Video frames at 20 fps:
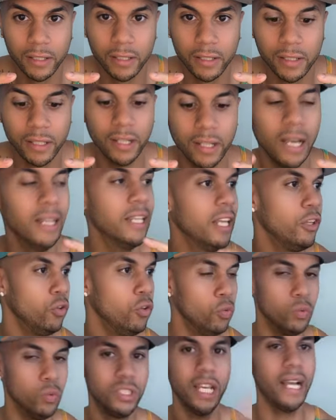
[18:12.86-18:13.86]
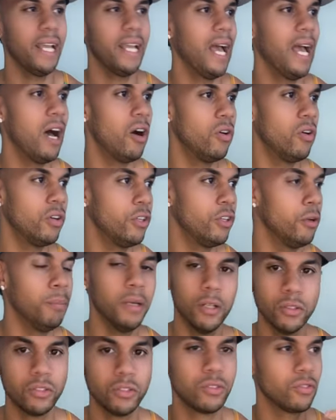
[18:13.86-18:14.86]
And then you check out and your
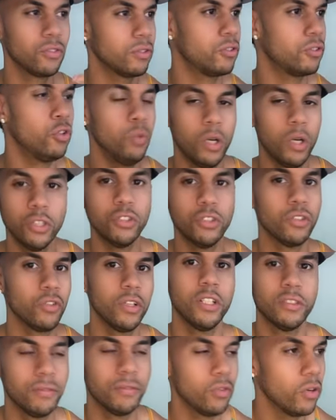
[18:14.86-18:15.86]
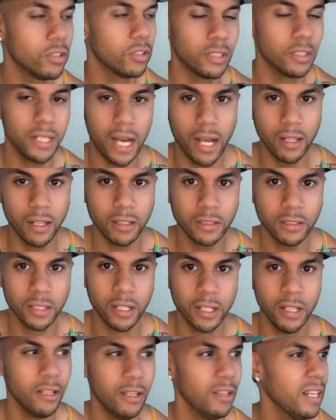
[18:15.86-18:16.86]
bill's $200, $300, $400.
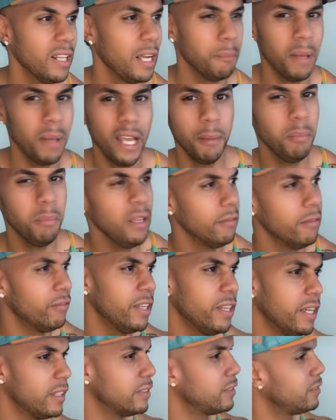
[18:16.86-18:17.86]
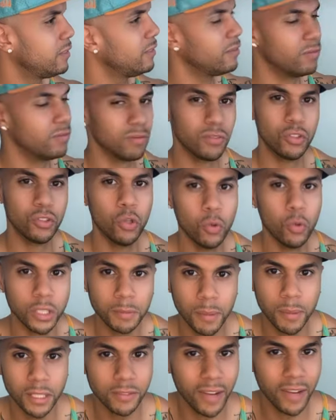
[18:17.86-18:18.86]
You're like, man, being vegan is too
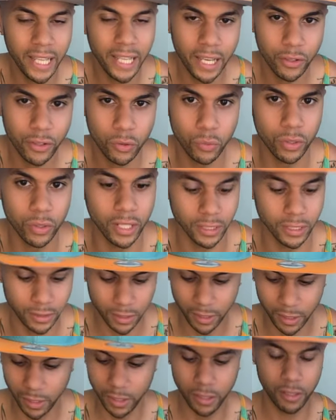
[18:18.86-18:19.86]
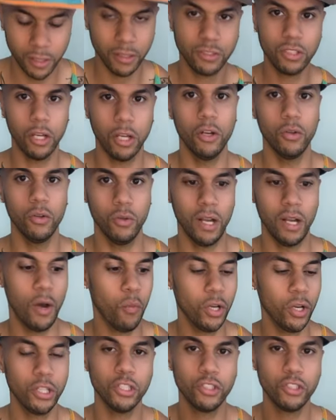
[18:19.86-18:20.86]
expensive. I can't do this. So I wanted
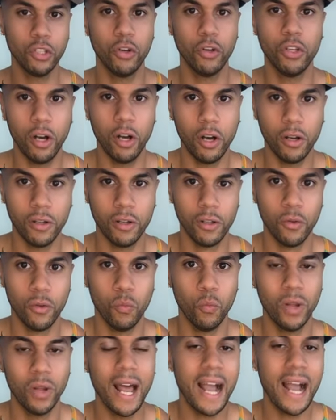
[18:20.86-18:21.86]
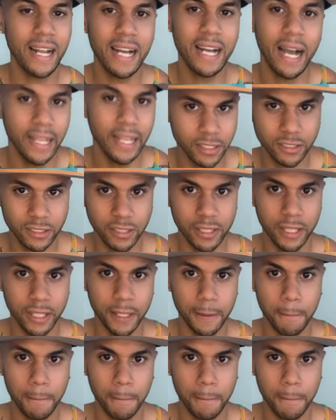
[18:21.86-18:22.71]
to show y'all what I got yesterday.